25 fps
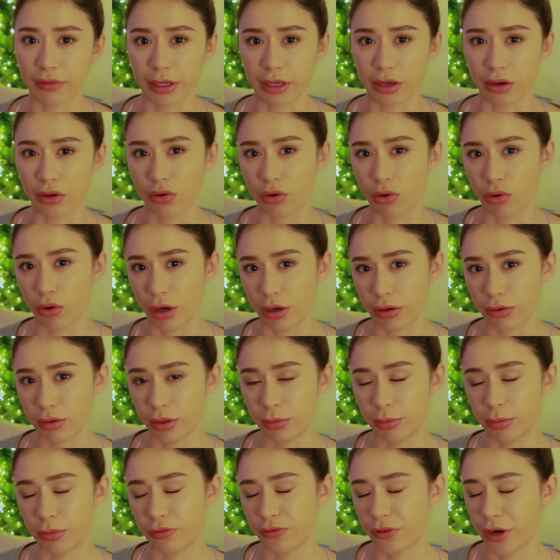like a core
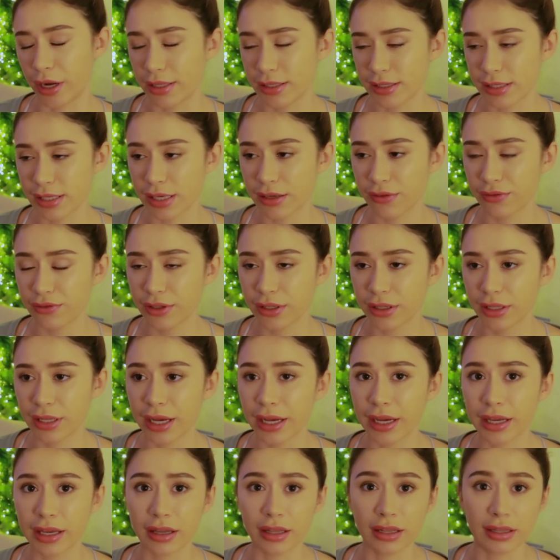group of friends, I feel
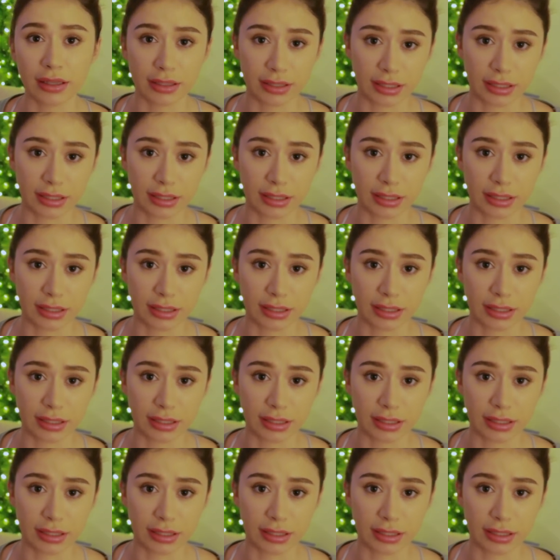like,